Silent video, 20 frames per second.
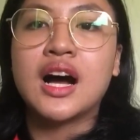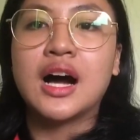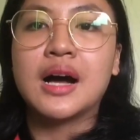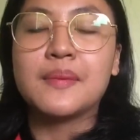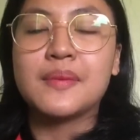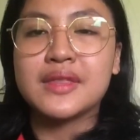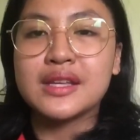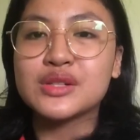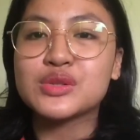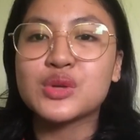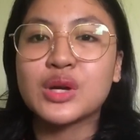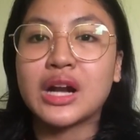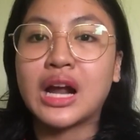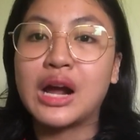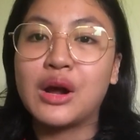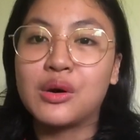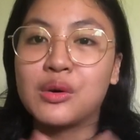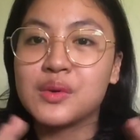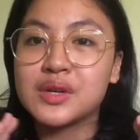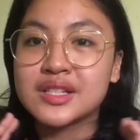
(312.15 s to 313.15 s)
um, this one
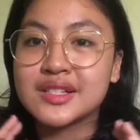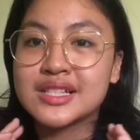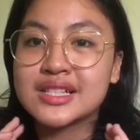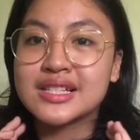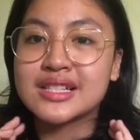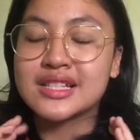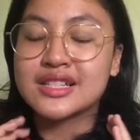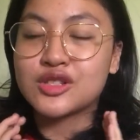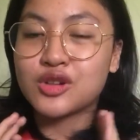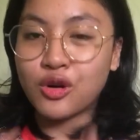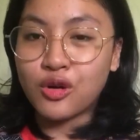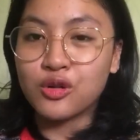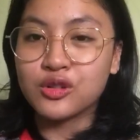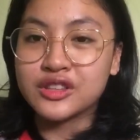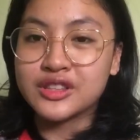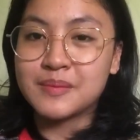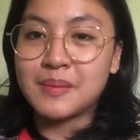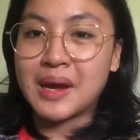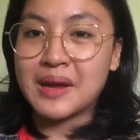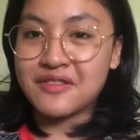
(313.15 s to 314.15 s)
i always
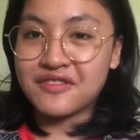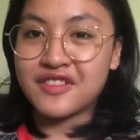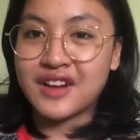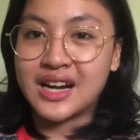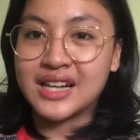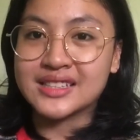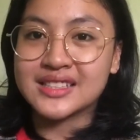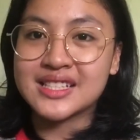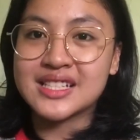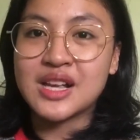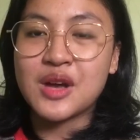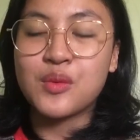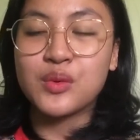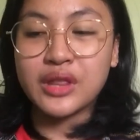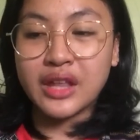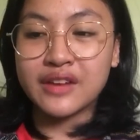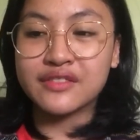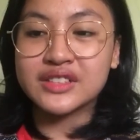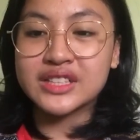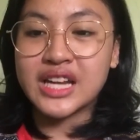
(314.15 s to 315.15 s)
told my friends
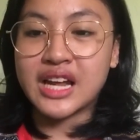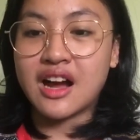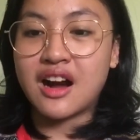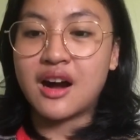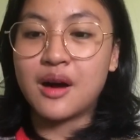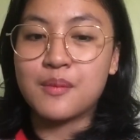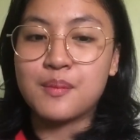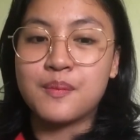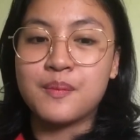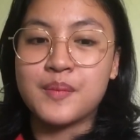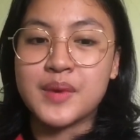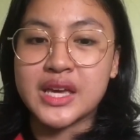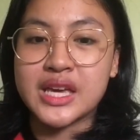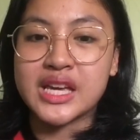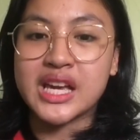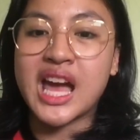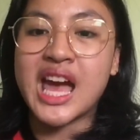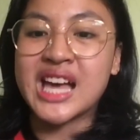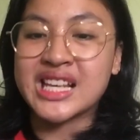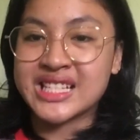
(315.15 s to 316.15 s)
whenever they are
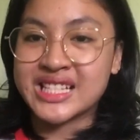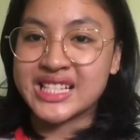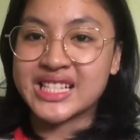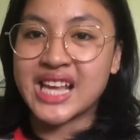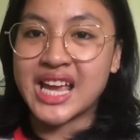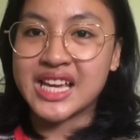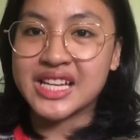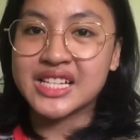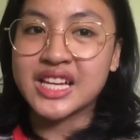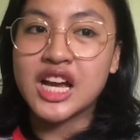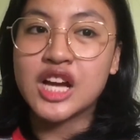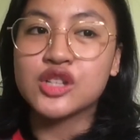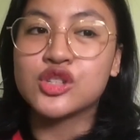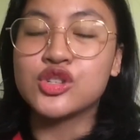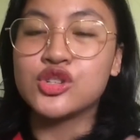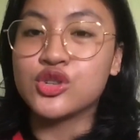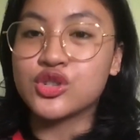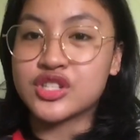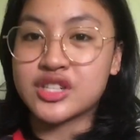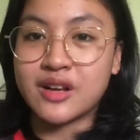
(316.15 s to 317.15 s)
being hesitate
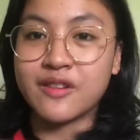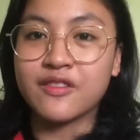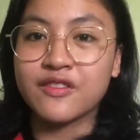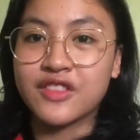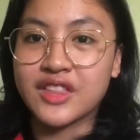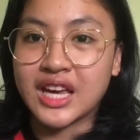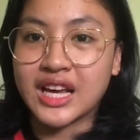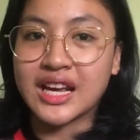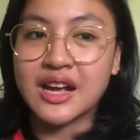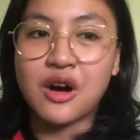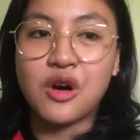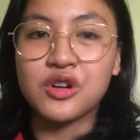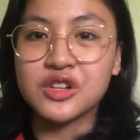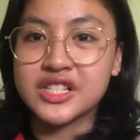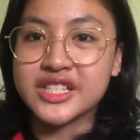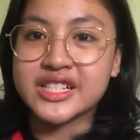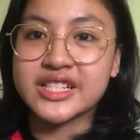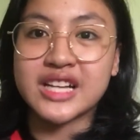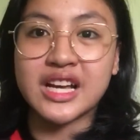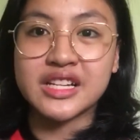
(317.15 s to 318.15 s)
to do something or
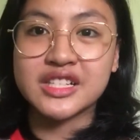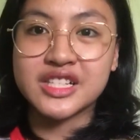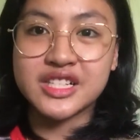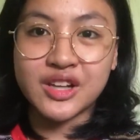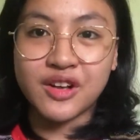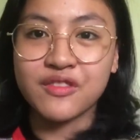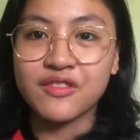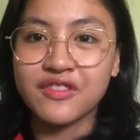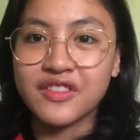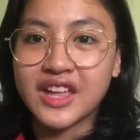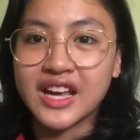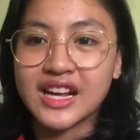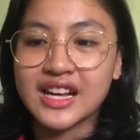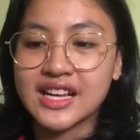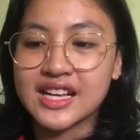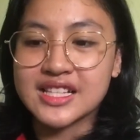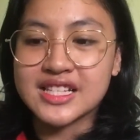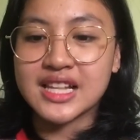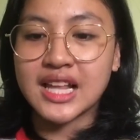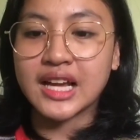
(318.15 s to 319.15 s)
decide something
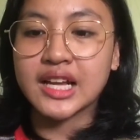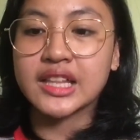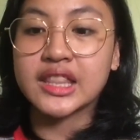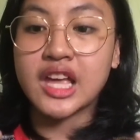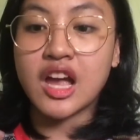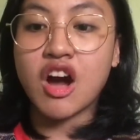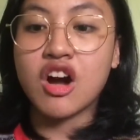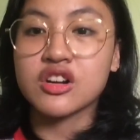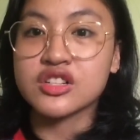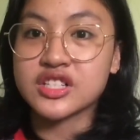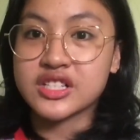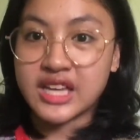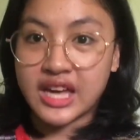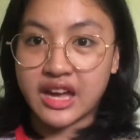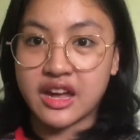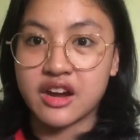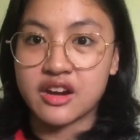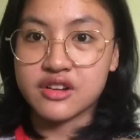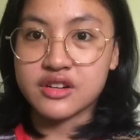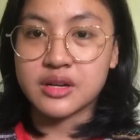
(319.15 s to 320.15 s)
it's like they are
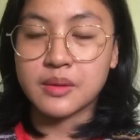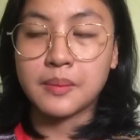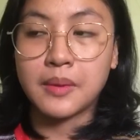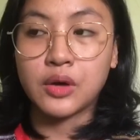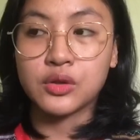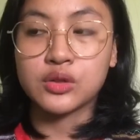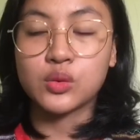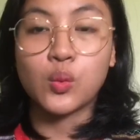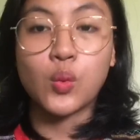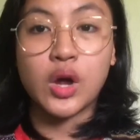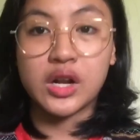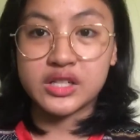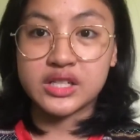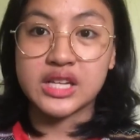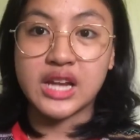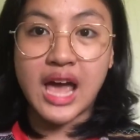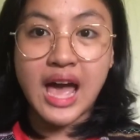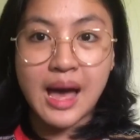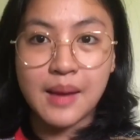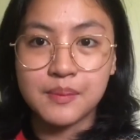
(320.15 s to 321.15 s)
scared about what
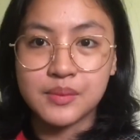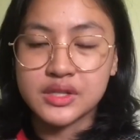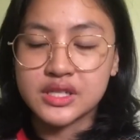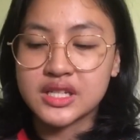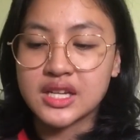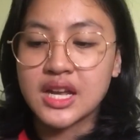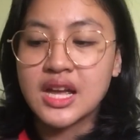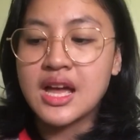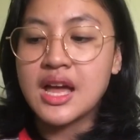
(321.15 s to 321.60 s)
gonna happen